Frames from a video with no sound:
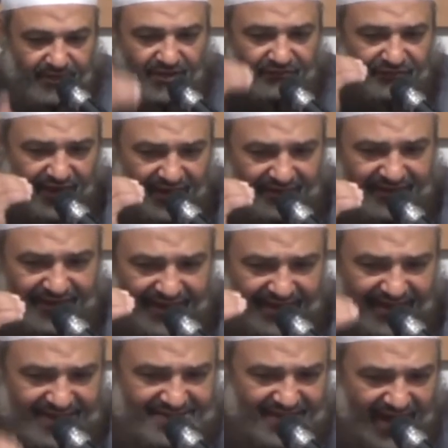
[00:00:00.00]
the fard
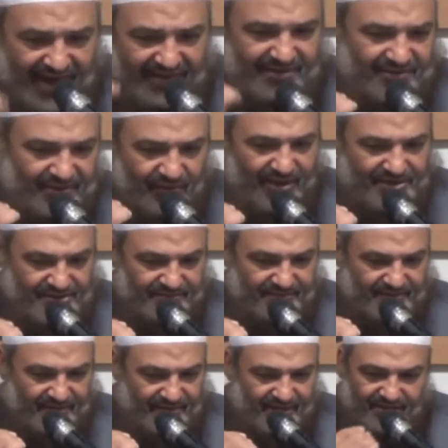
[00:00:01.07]
is higher than the wajib.
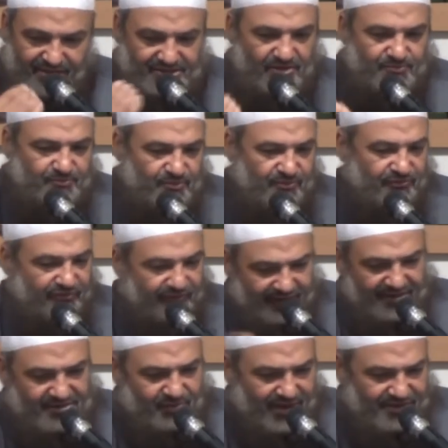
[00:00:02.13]
There's no proof.
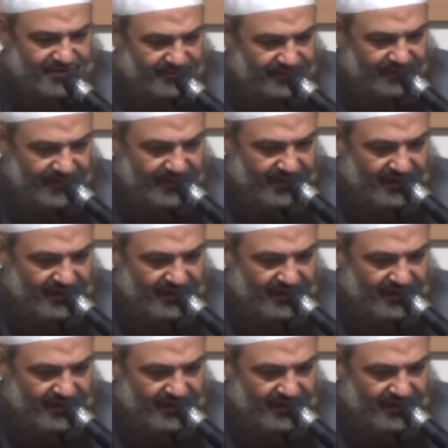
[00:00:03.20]
Fard is wajib.